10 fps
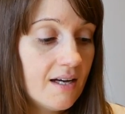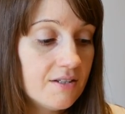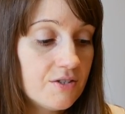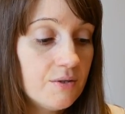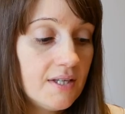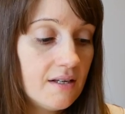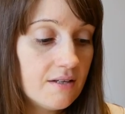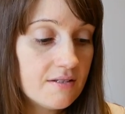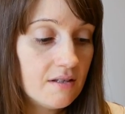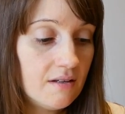And soon he
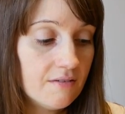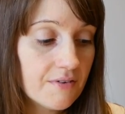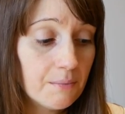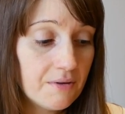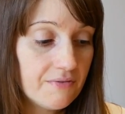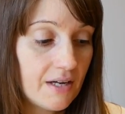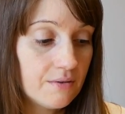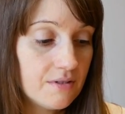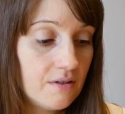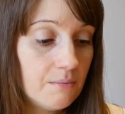learns that love can be
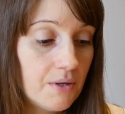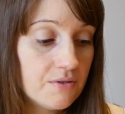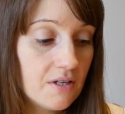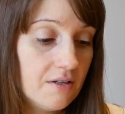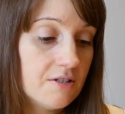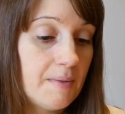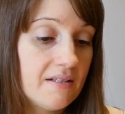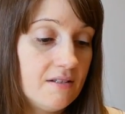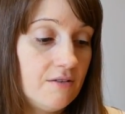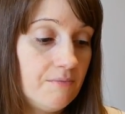found in the most
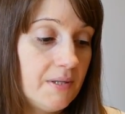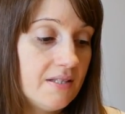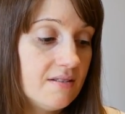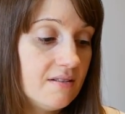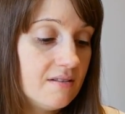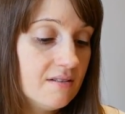unexpected of places.